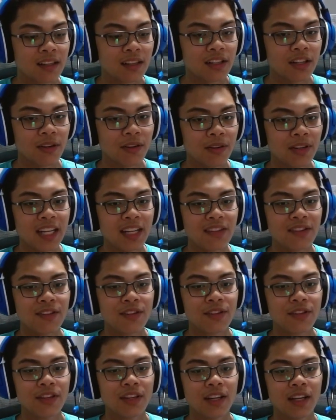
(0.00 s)
So it is
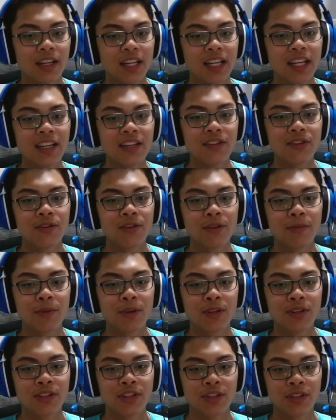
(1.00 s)

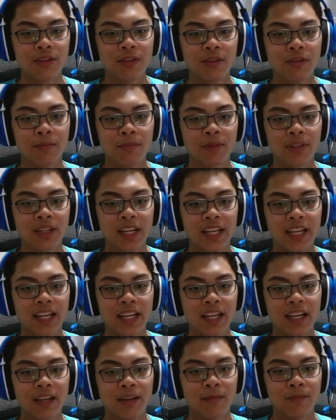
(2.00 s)
doable to
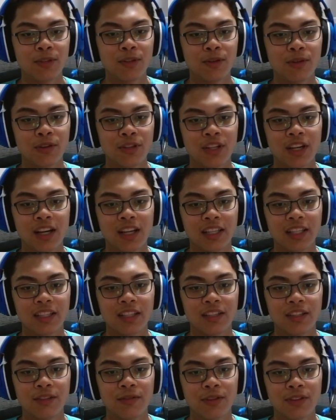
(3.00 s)
play DualShock and